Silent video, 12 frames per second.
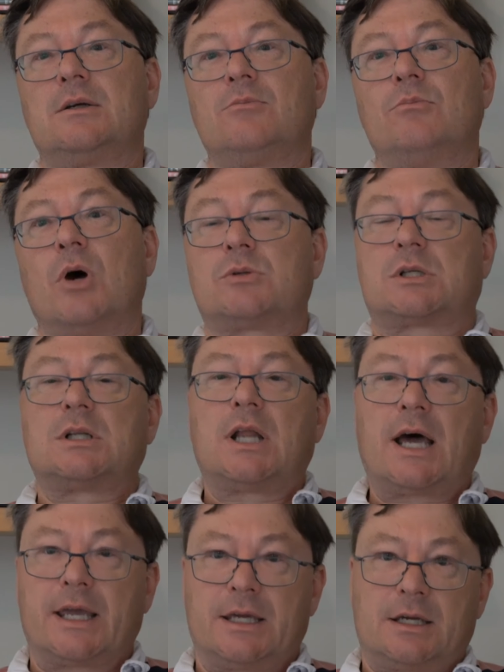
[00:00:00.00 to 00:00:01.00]
most
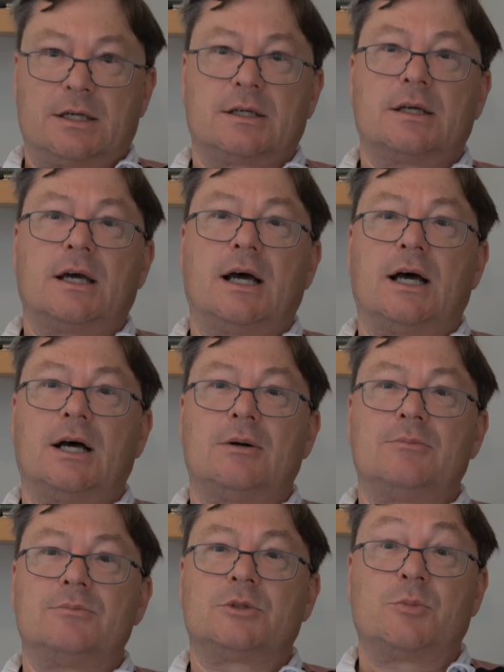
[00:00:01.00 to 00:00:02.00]
like
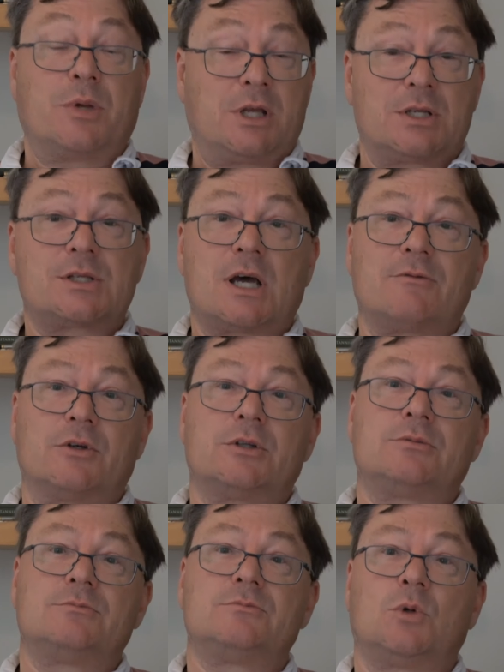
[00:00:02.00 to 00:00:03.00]
to be
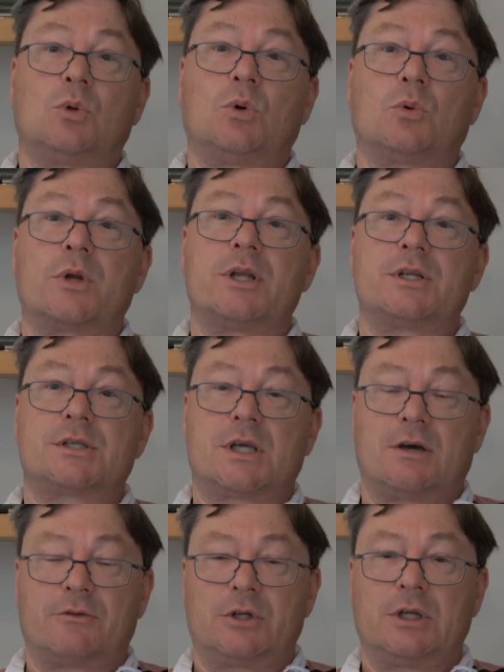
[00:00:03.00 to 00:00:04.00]
discovered or
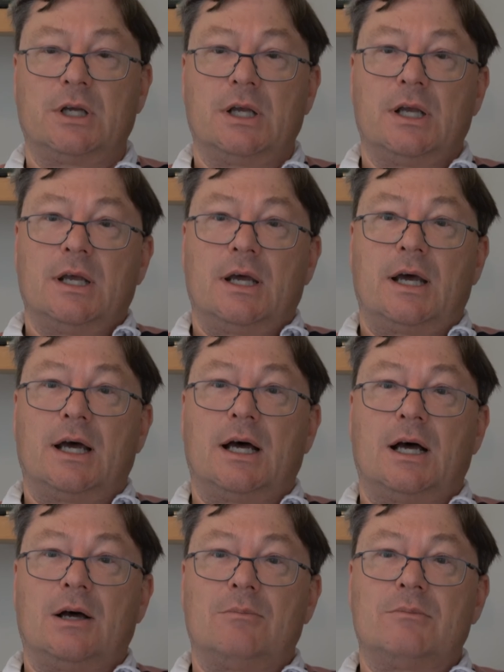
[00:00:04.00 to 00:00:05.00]
rediscovered?
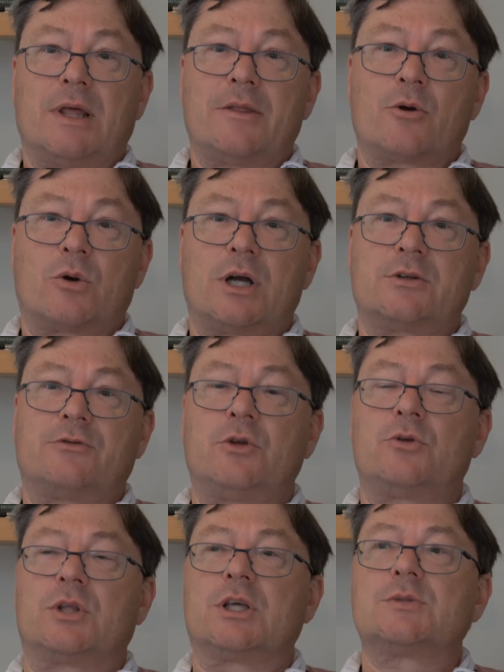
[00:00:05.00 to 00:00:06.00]
And there are quite a
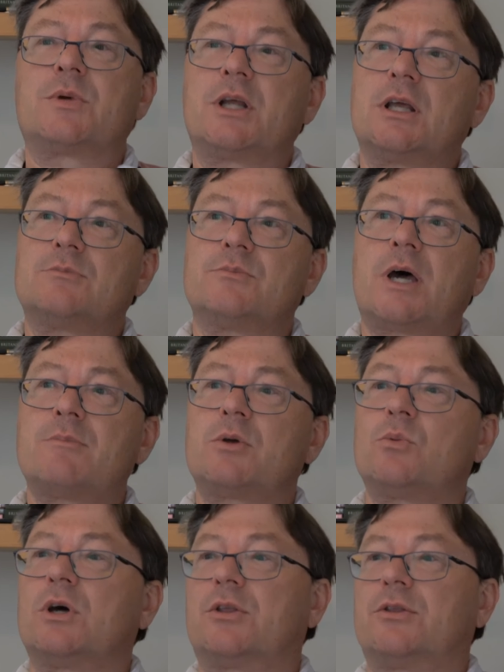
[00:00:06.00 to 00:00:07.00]
few things, but it might
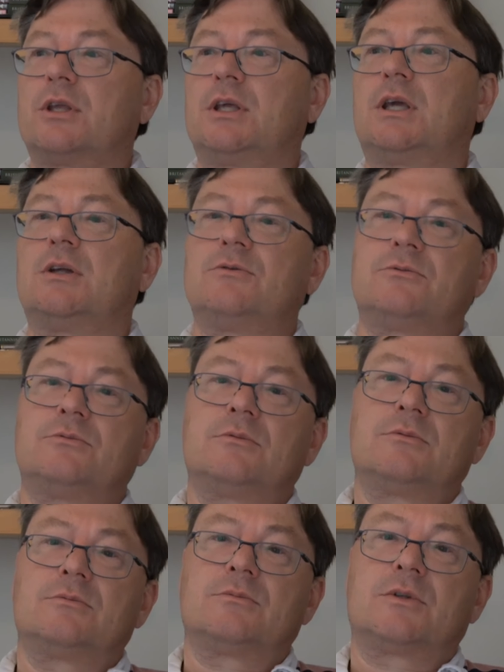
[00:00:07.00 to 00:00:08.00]
be worth thinking
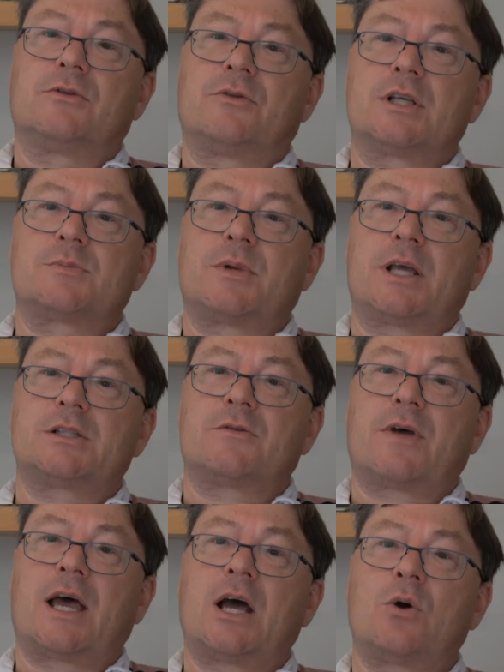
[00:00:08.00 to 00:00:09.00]
in the first place
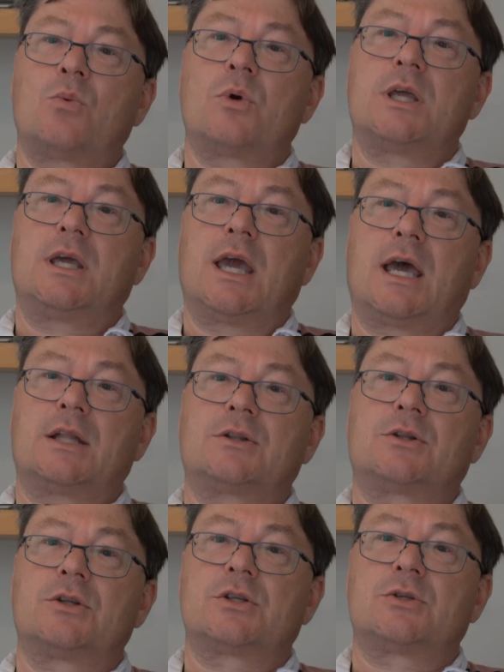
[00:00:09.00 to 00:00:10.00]
of how we
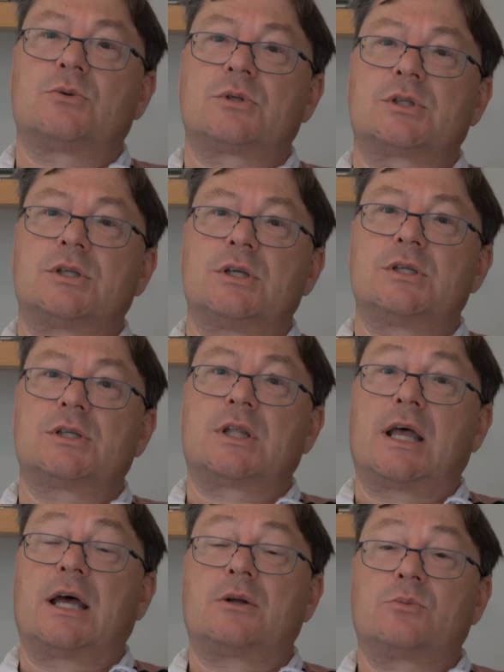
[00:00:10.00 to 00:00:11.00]
get the sources
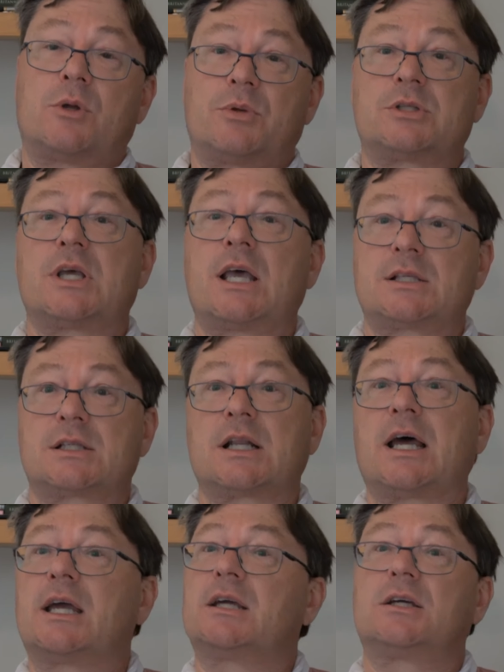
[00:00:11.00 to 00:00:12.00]
that we
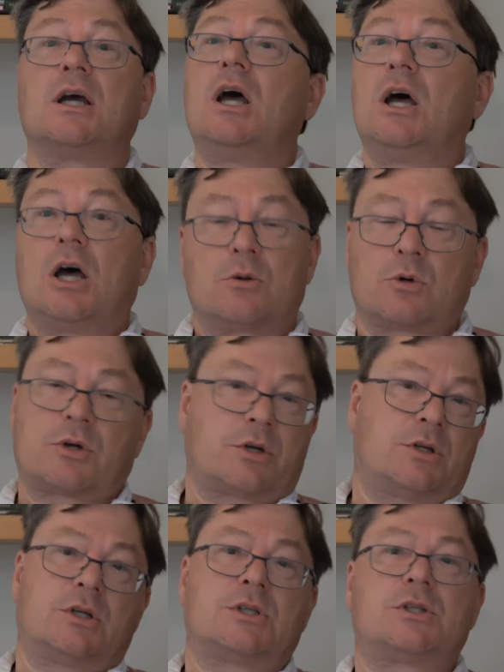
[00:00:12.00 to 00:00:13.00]
possess, like
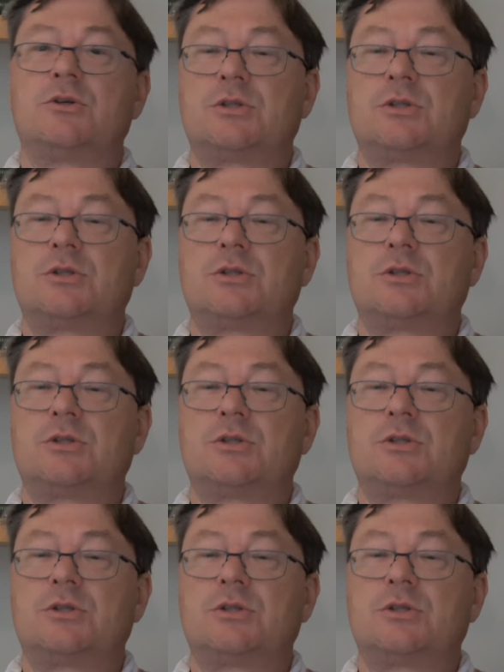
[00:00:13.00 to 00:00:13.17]
Herodotus,